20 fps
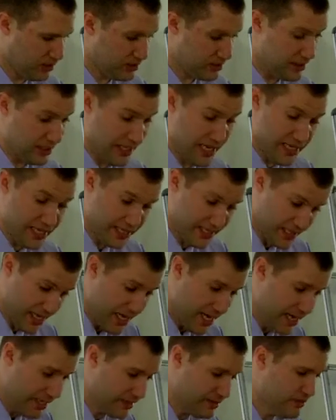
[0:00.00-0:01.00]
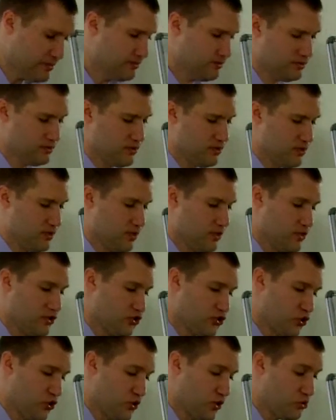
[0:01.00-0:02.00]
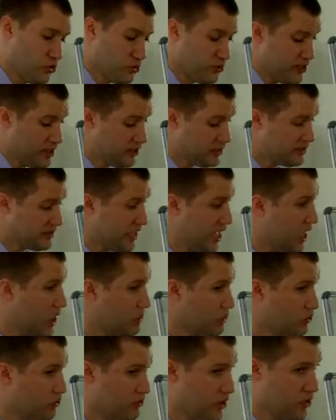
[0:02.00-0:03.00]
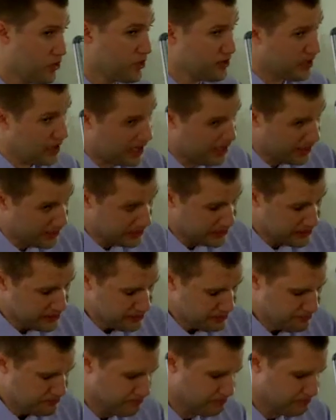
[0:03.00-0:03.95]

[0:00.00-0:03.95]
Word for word: It's late at night, so it would be understandable if they were tired.